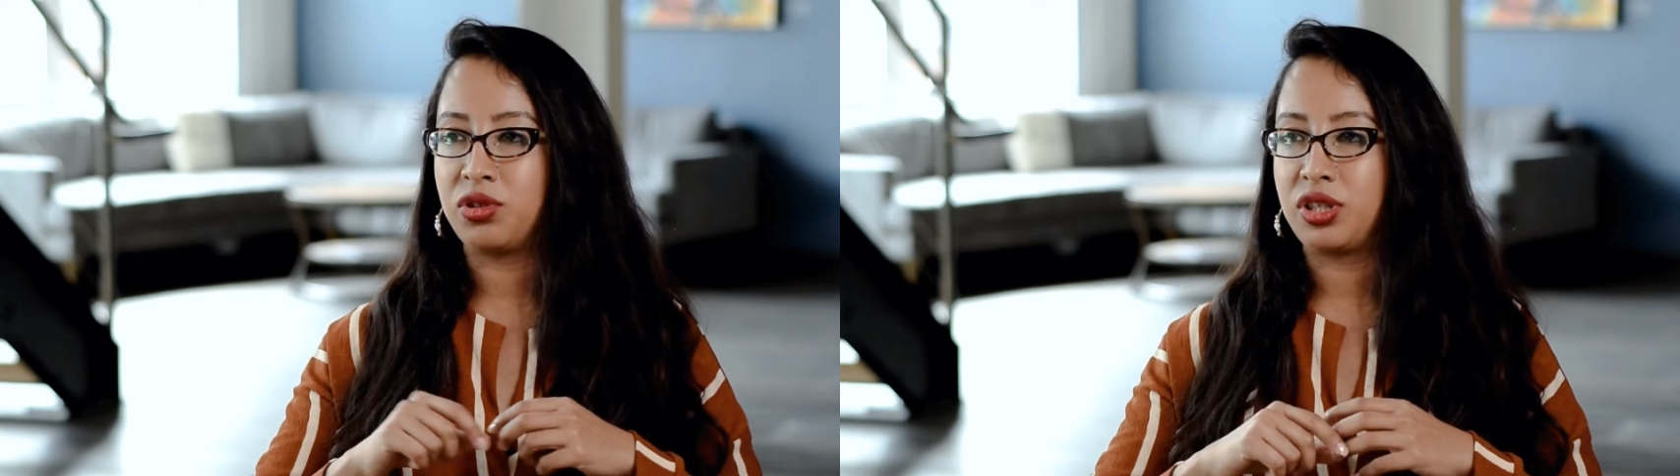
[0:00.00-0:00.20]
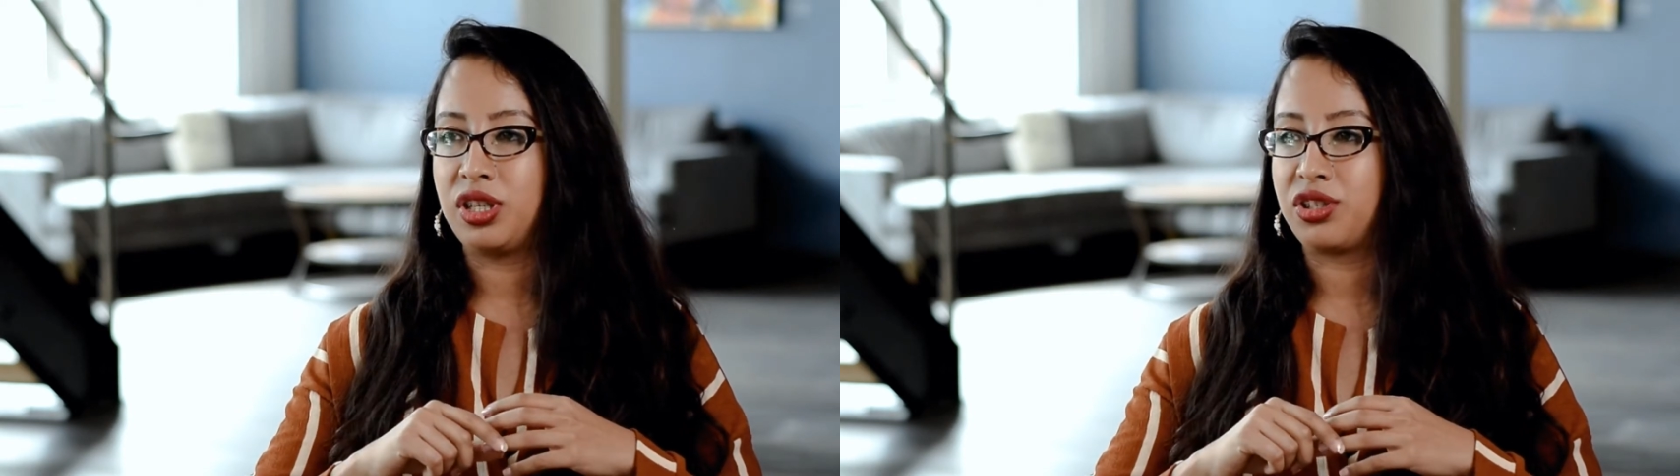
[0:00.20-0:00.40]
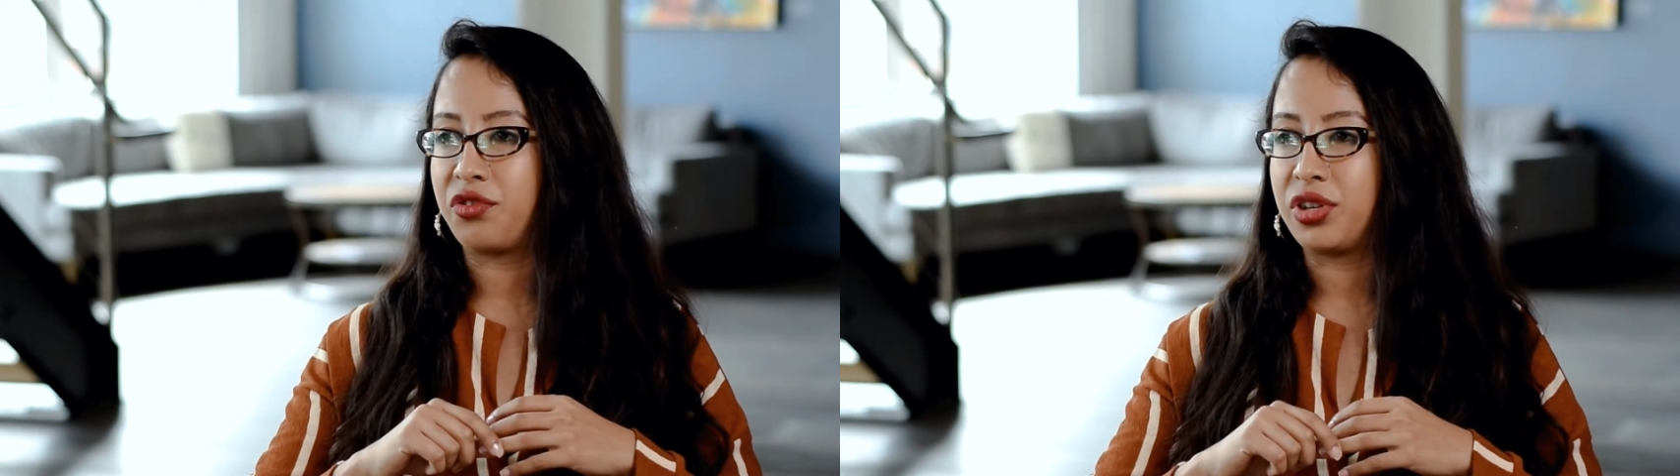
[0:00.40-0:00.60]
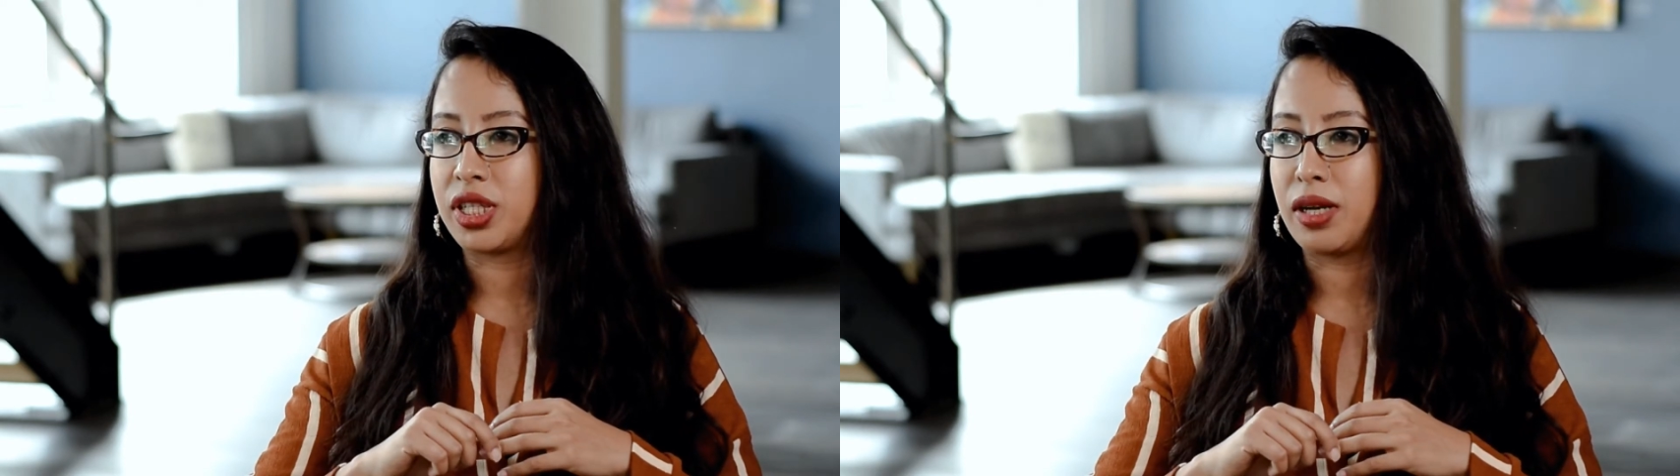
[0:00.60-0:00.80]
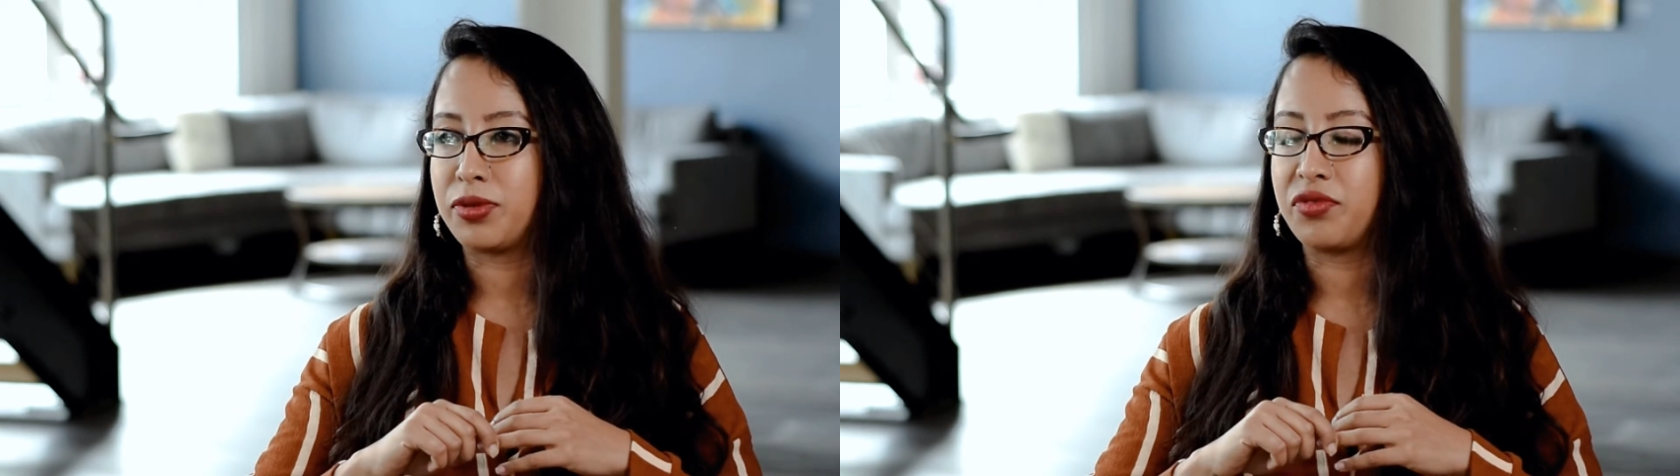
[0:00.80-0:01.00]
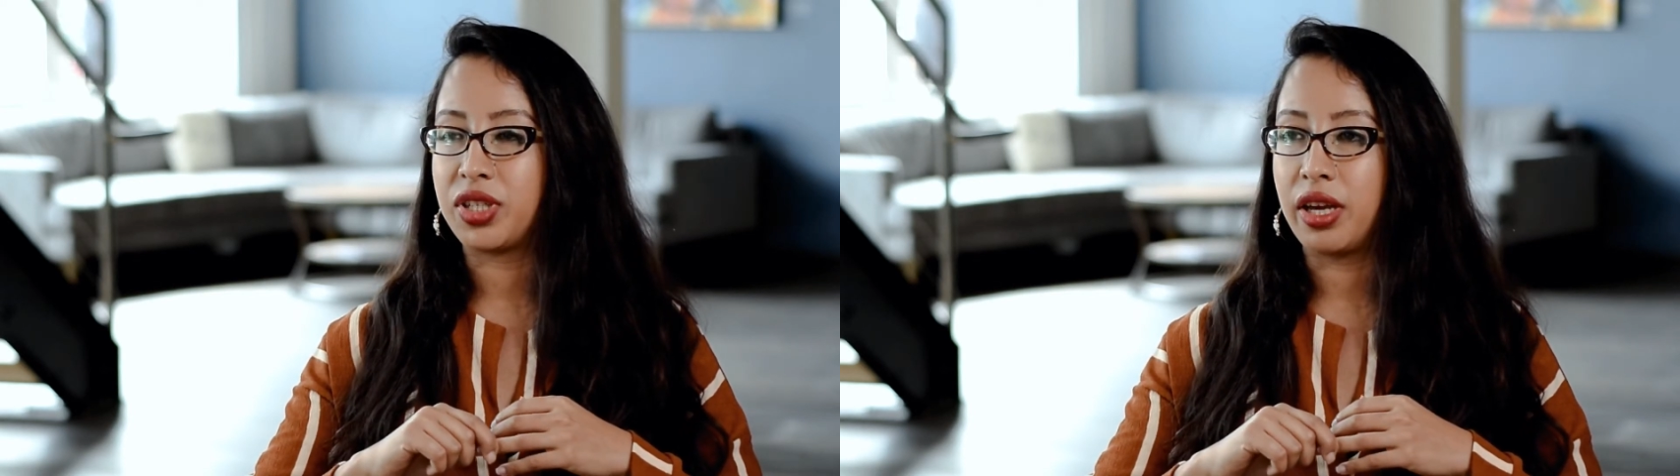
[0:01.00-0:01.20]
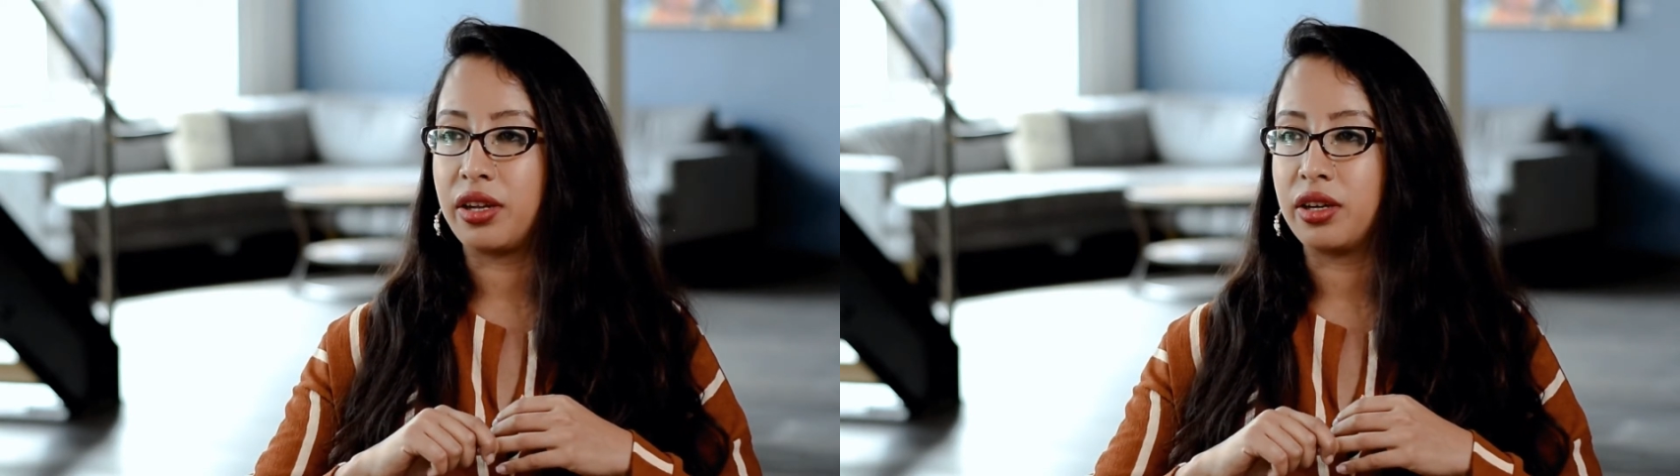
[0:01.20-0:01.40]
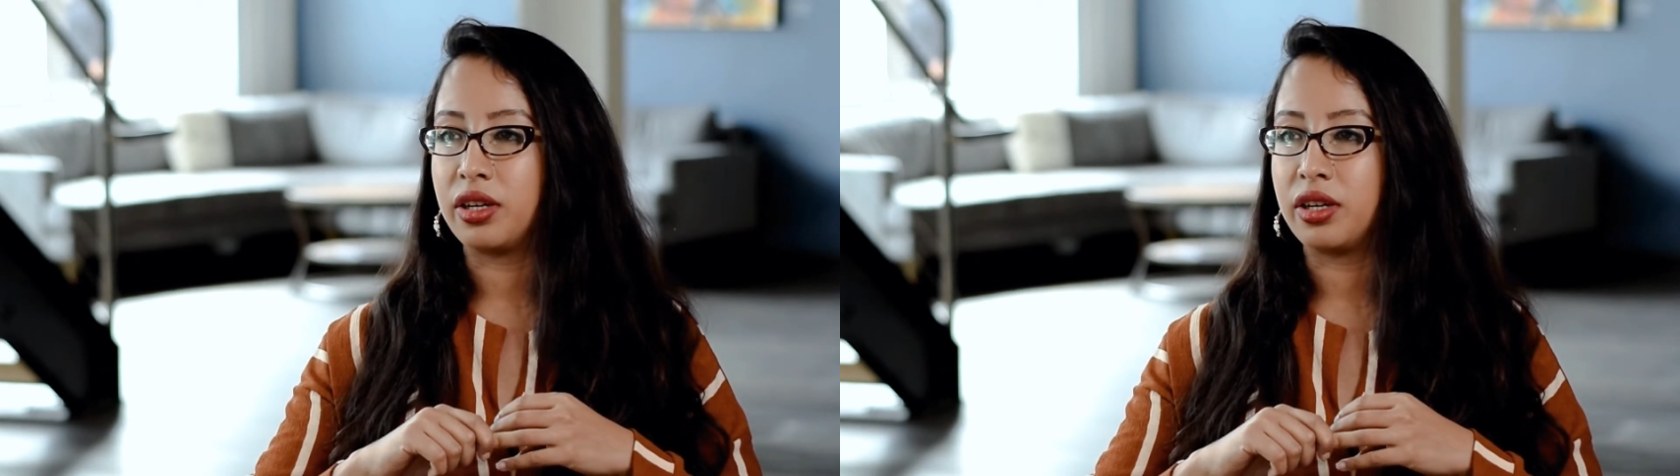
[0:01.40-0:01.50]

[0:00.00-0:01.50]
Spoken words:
these different types of data